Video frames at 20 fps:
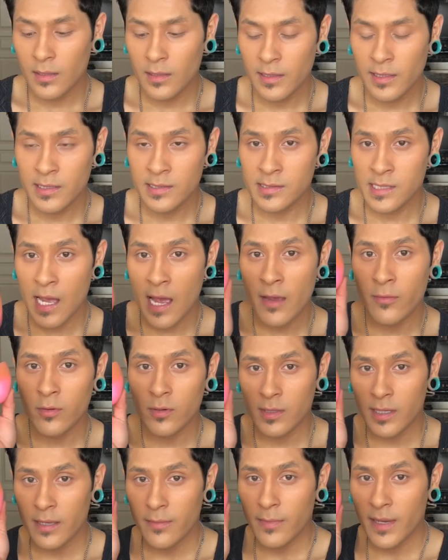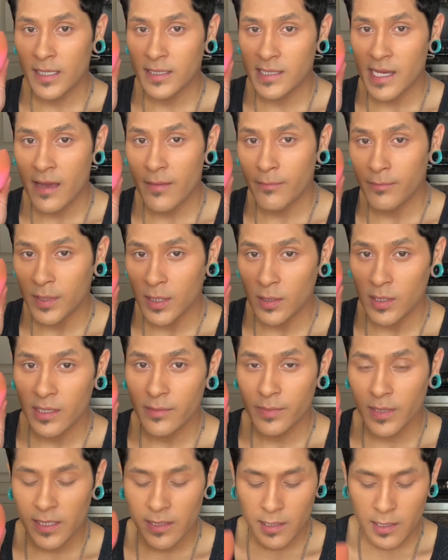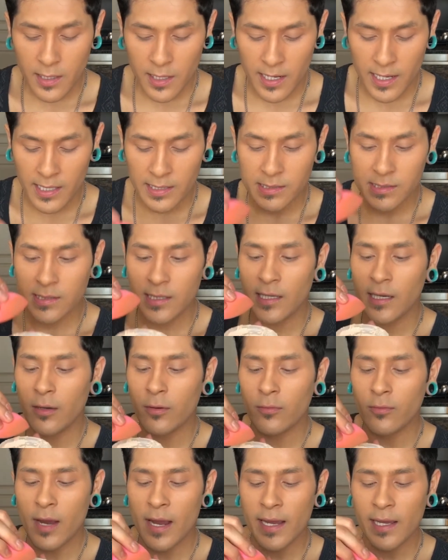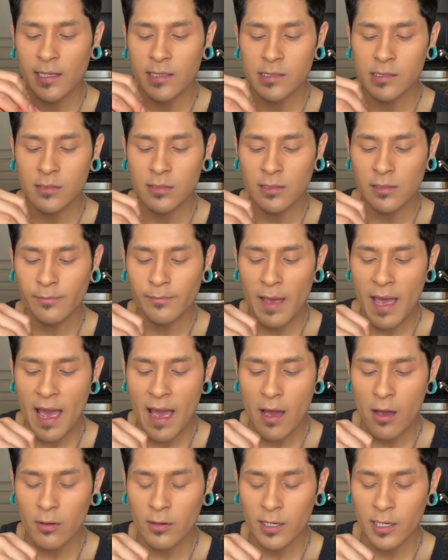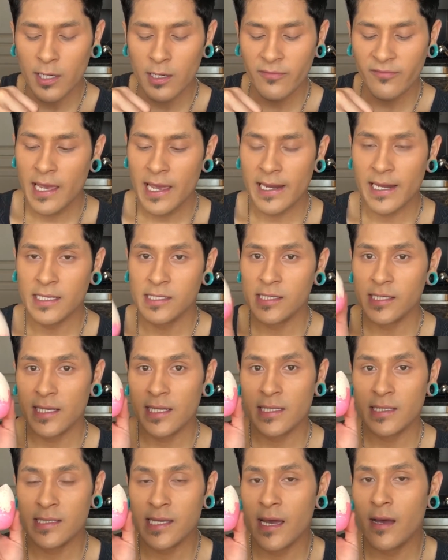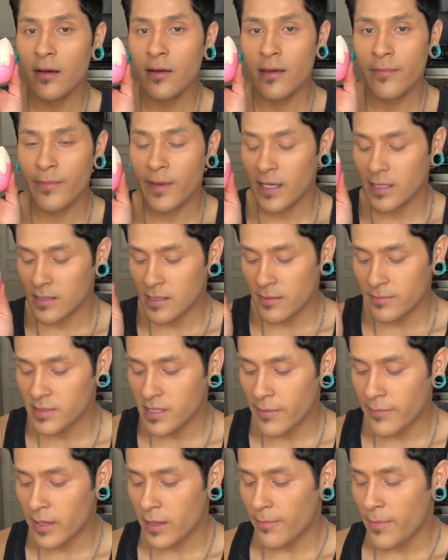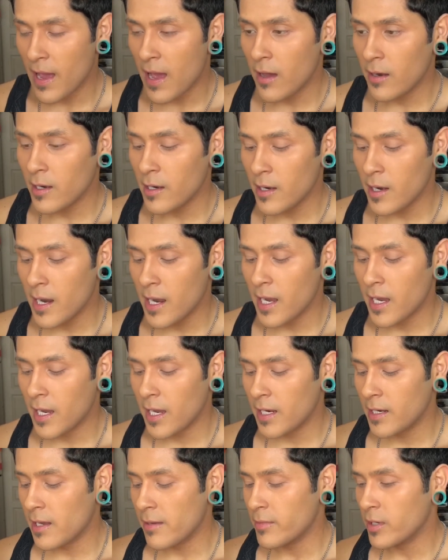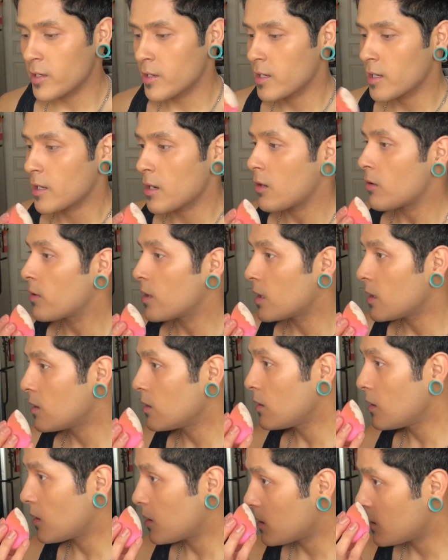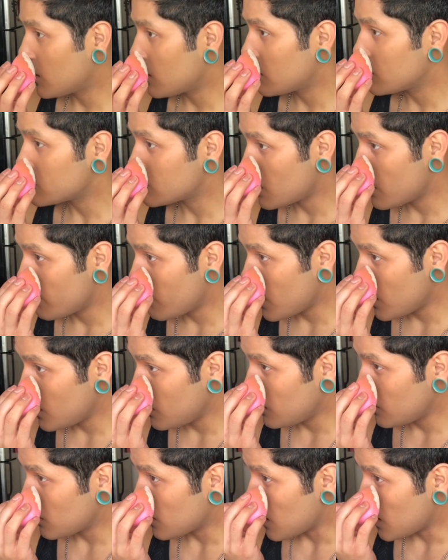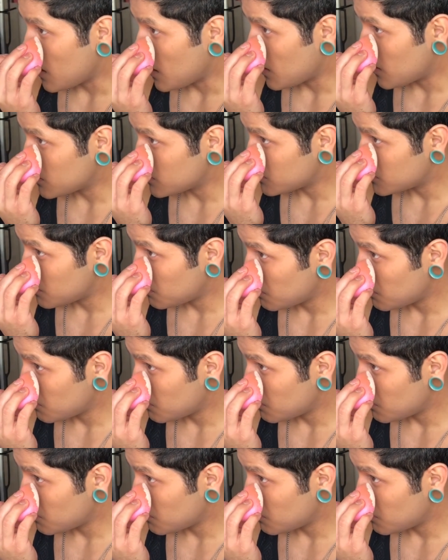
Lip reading: is I will get my damp beauty blender and stick it right into the powder. And as you can tell, it picked up some of the powder, and I'm going to go in and set my under eyes.